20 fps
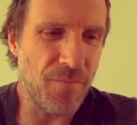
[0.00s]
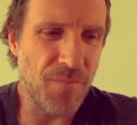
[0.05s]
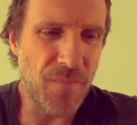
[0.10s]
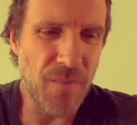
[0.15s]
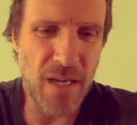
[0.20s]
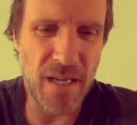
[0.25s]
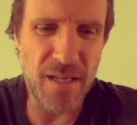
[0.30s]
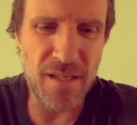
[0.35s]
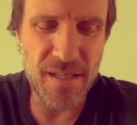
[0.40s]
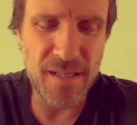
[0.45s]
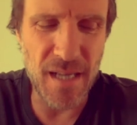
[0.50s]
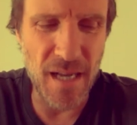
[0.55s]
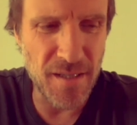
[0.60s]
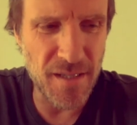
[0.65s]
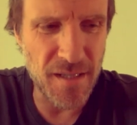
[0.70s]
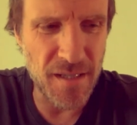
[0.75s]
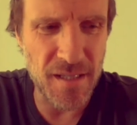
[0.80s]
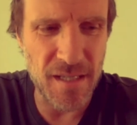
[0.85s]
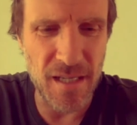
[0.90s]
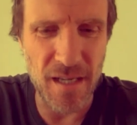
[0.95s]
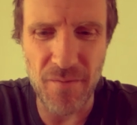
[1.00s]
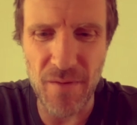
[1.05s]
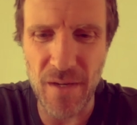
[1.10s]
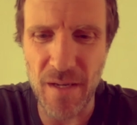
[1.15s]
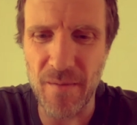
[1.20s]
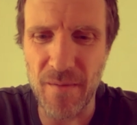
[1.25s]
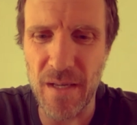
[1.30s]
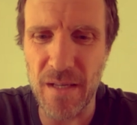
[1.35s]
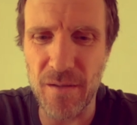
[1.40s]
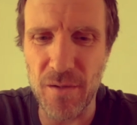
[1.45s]
insensitive,
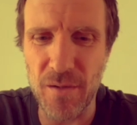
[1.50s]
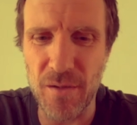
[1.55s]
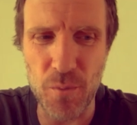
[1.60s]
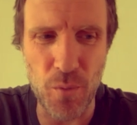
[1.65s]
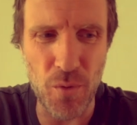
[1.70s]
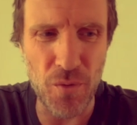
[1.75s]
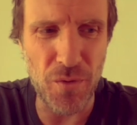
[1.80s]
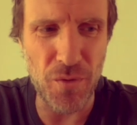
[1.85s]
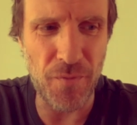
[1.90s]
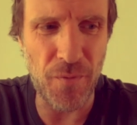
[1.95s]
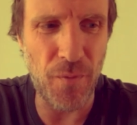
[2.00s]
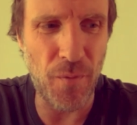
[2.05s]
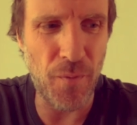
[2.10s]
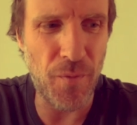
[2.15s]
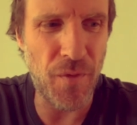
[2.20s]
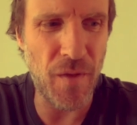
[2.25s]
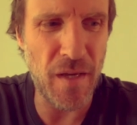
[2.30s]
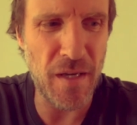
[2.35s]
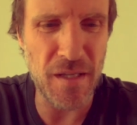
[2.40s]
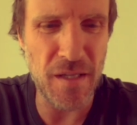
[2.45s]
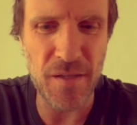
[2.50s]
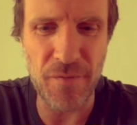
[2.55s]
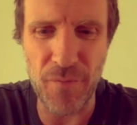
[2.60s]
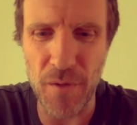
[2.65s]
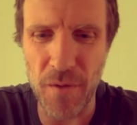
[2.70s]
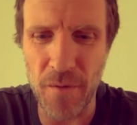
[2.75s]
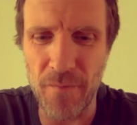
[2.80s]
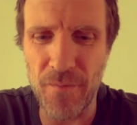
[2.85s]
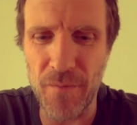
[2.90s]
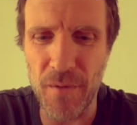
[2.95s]
it does wonderful things
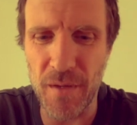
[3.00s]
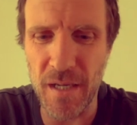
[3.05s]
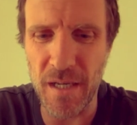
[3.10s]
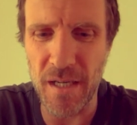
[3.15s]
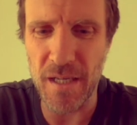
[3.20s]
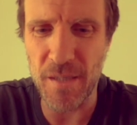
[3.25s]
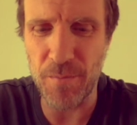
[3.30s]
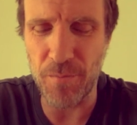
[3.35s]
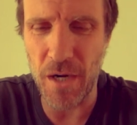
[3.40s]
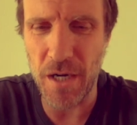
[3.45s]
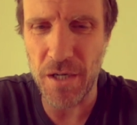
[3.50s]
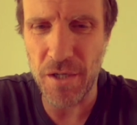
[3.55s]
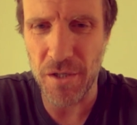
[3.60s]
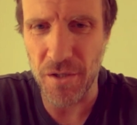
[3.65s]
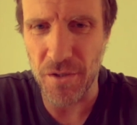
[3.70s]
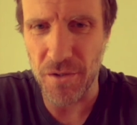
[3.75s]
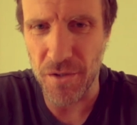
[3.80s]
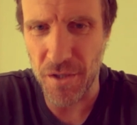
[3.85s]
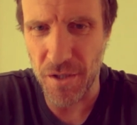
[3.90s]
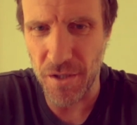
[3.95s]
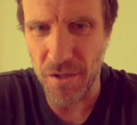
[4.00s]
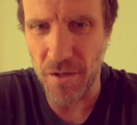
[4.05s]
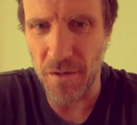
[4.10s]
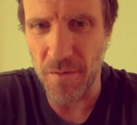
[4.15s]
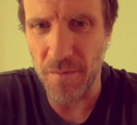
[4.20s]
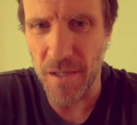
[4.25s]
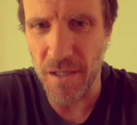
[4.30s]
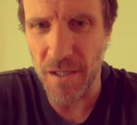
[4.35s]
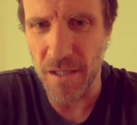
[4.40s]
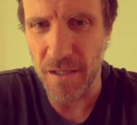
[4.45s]
for the expression. Do you know
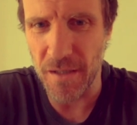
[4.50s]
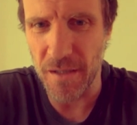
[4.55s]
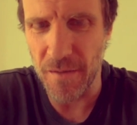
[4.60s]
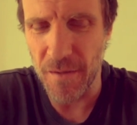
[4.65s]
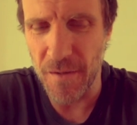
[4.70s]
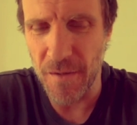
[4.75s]
what I mean?